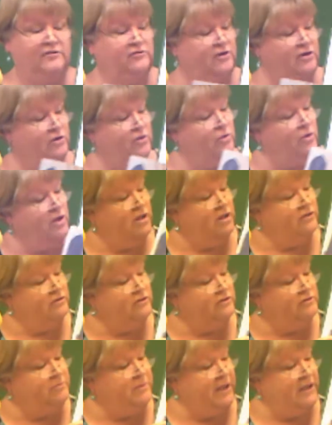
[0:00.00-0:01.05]
So
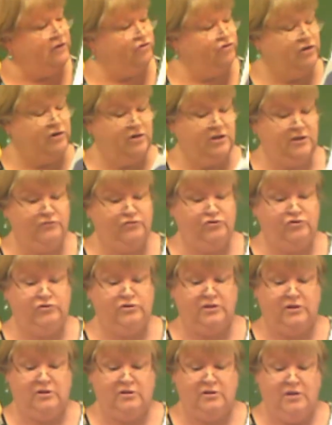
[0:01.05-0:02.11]
this page here gives you
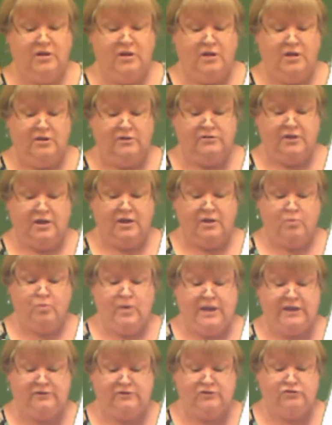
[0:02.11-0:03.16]
the
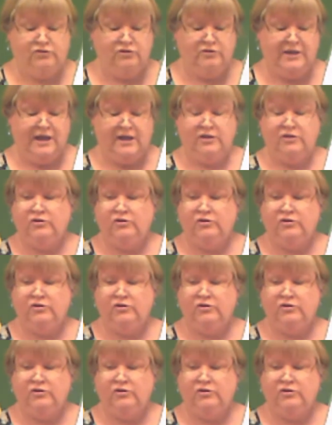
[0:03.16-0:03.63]
way to do that.